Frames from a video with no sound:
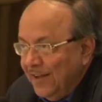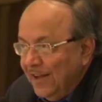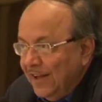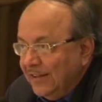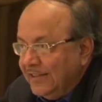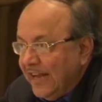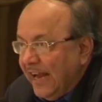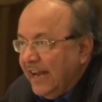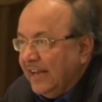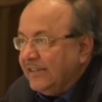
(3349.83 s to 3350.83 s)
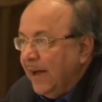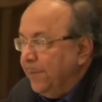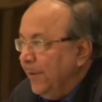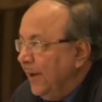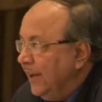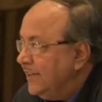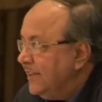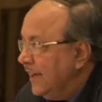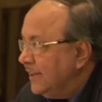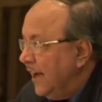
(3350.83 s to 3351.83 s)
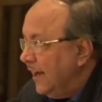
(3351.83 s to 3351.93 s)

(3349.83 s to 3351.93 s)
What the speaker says: The second example is CSIR 800.